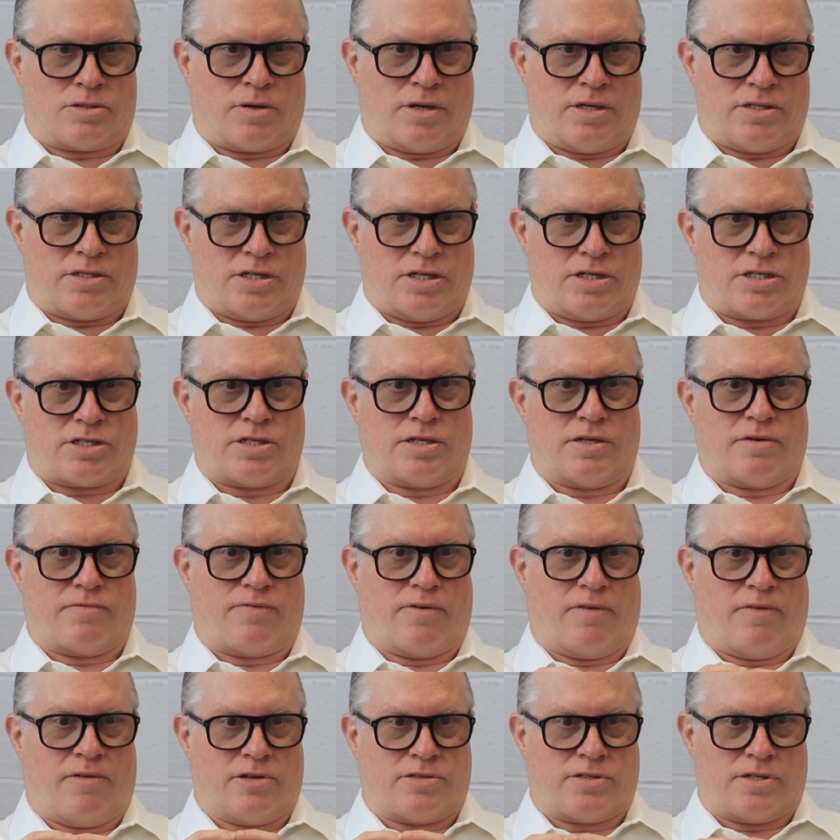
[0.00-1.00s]
transition
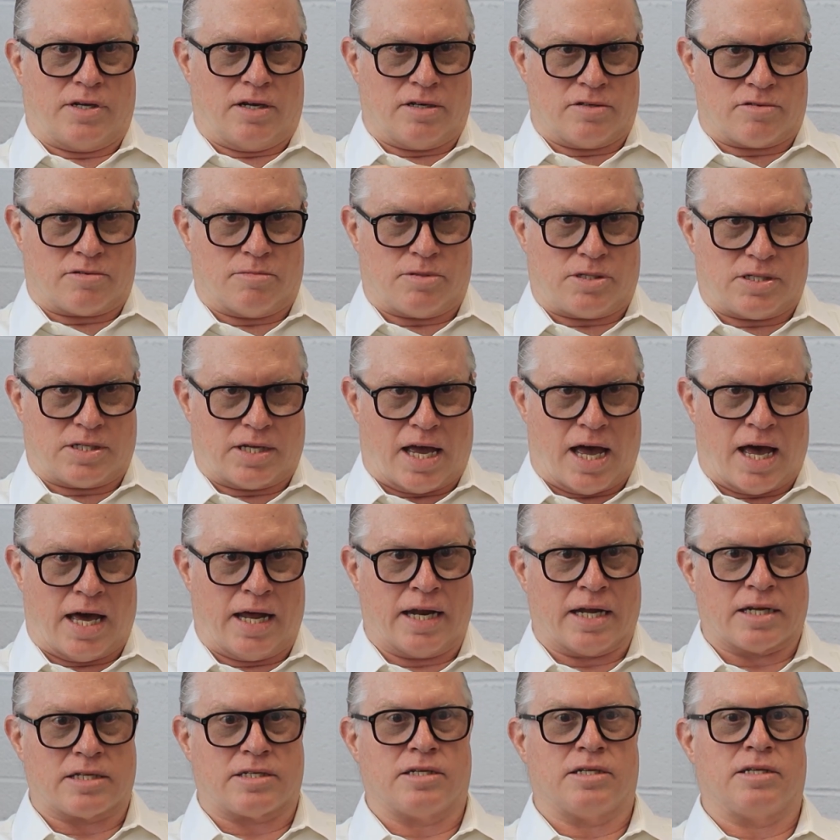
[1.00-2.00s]
for the cells from
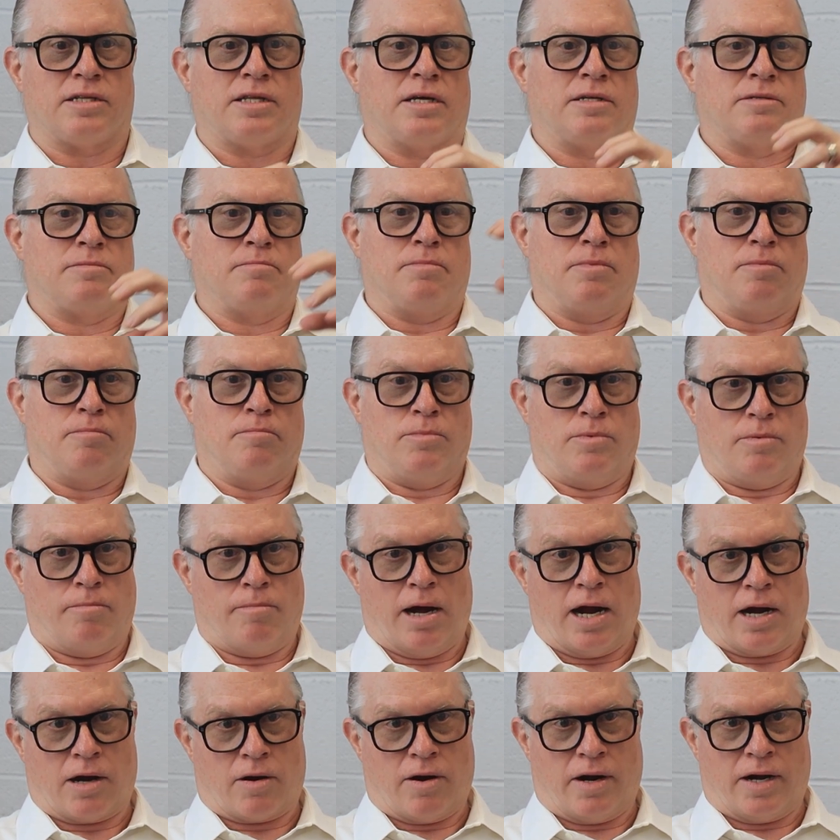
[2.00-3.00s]
static to then
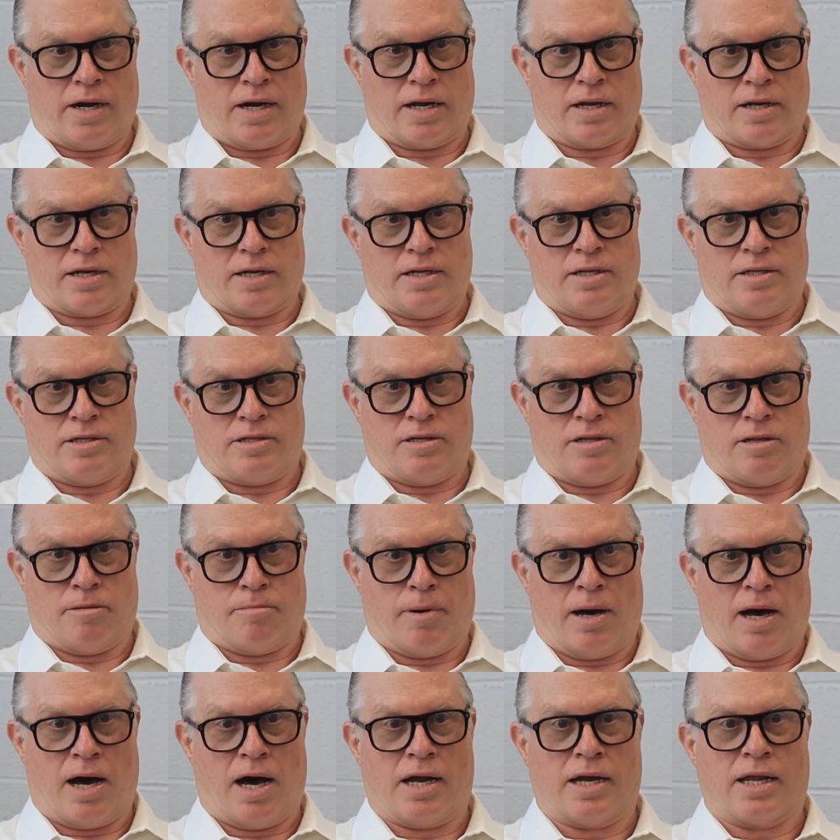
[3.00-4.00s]
migrating into the
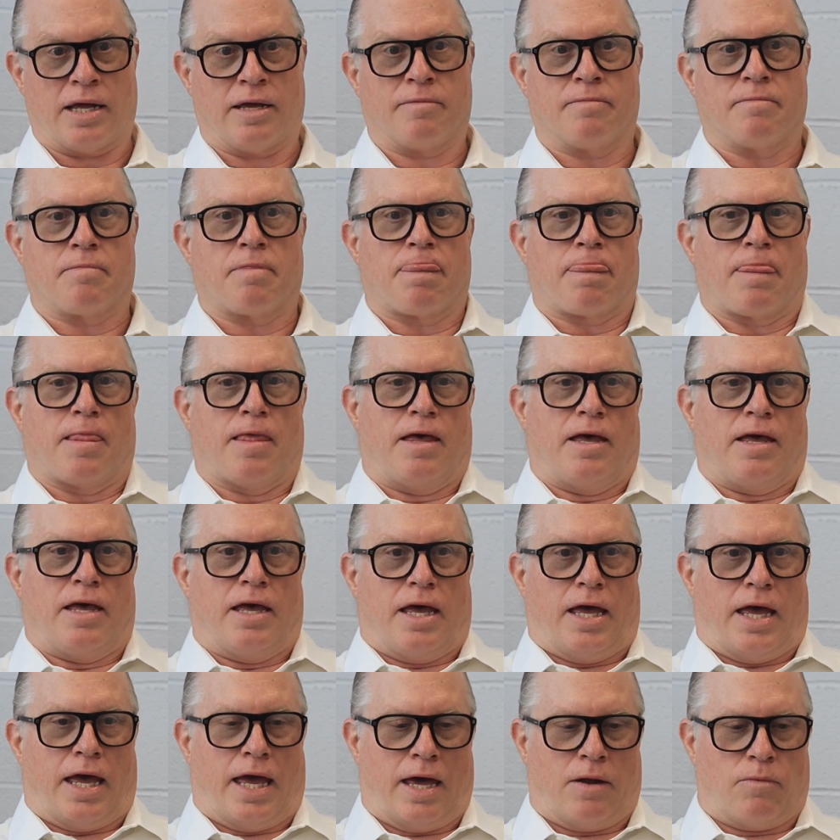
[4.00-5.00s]
body.
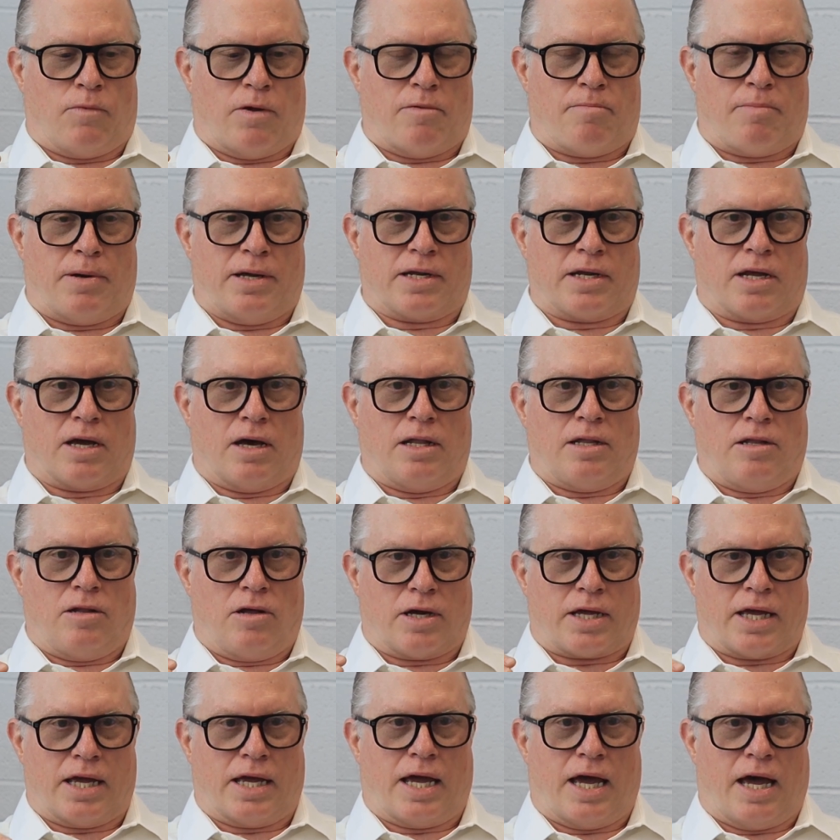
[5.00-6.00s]
And we've been
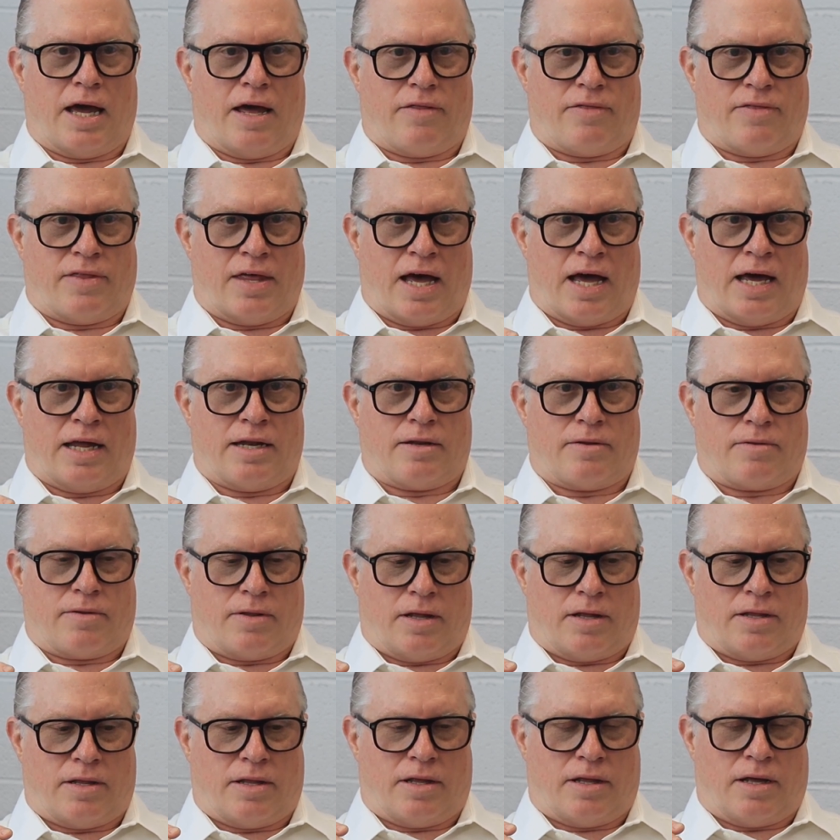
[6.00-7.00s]
looking at that
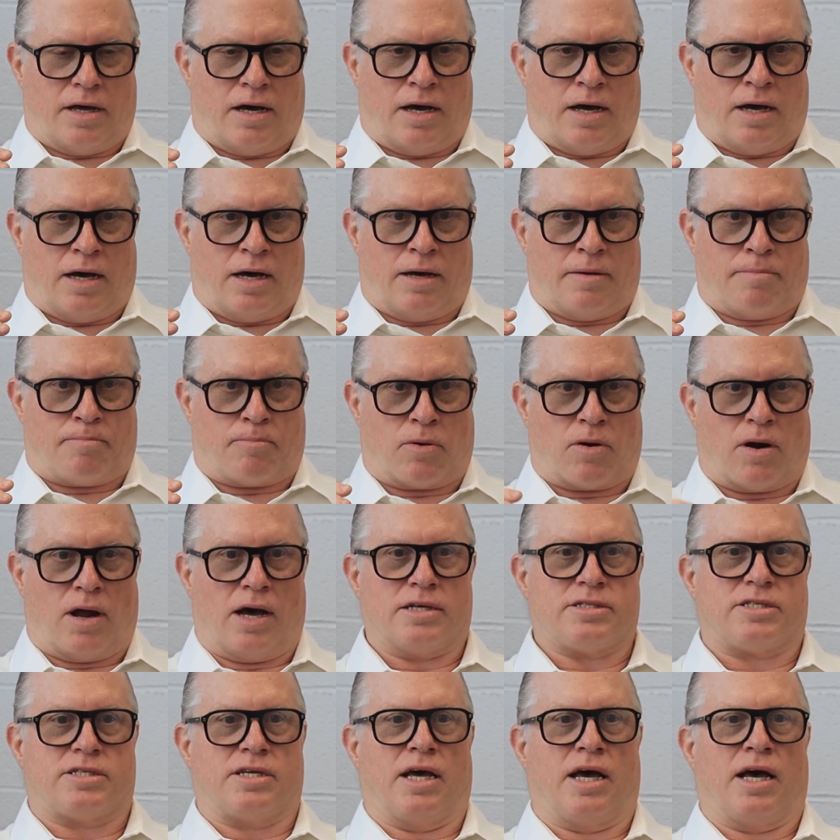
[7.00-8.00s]

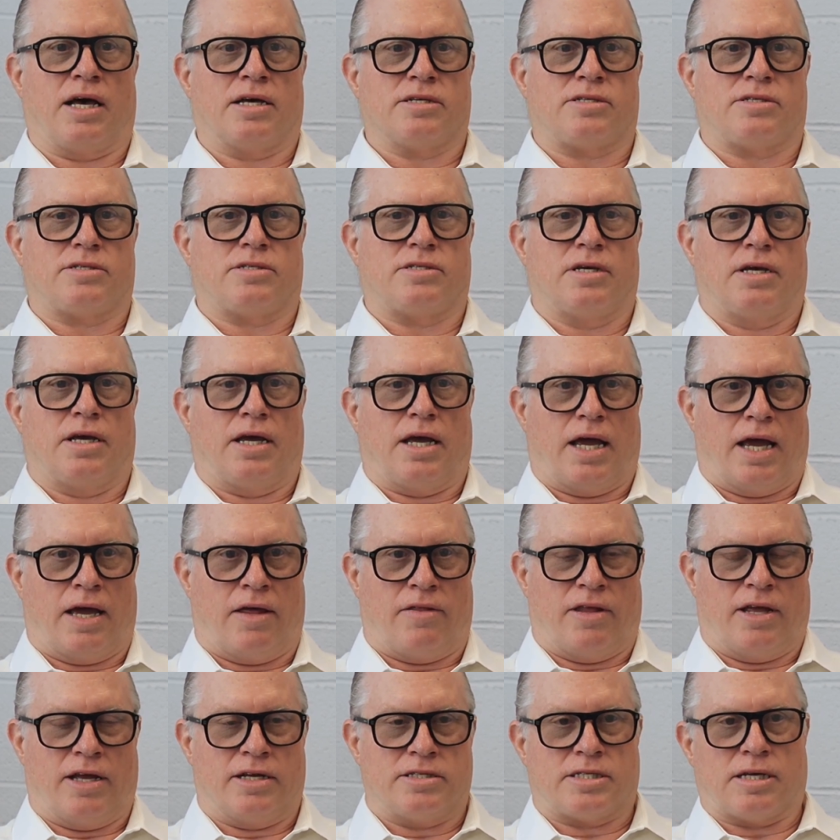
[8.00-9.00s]
process
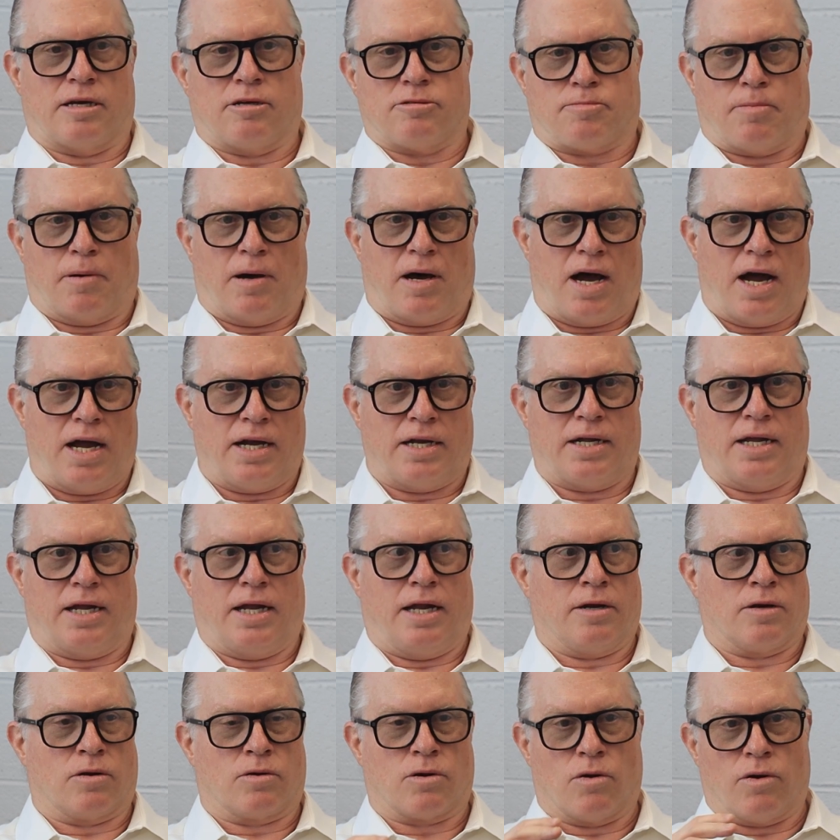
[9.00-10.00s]
and the enzymes behind it
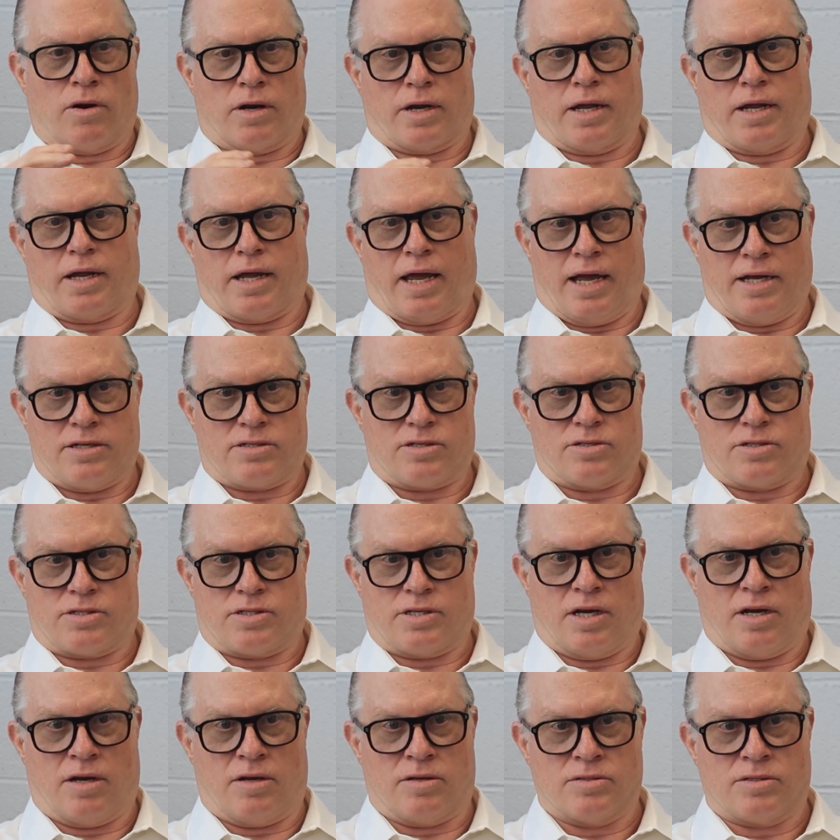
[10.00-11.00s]
and growing cancer
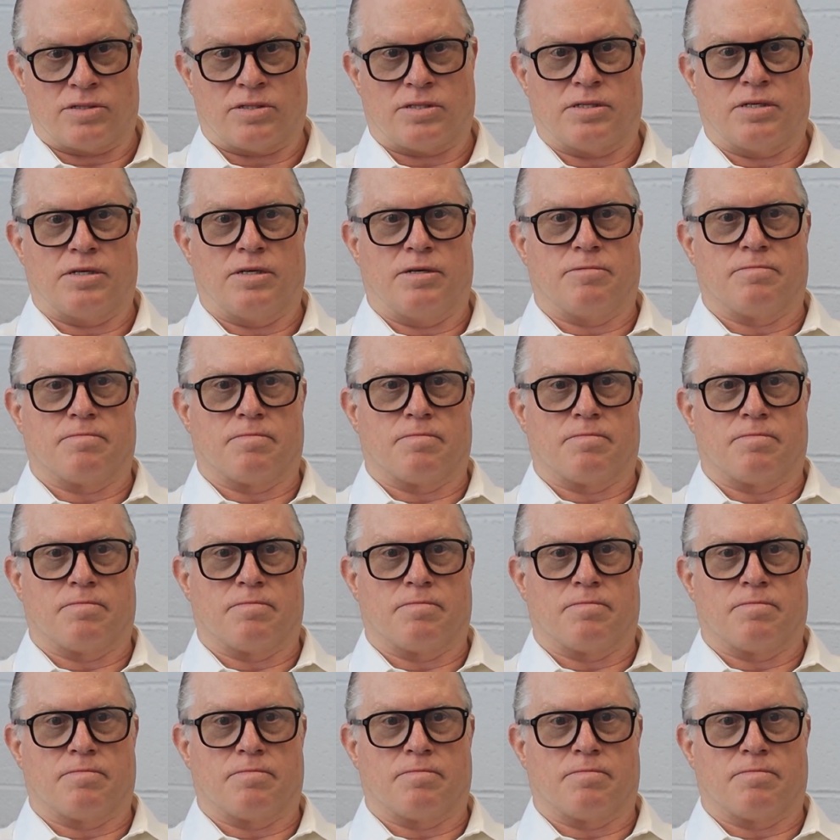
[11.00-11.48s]
cells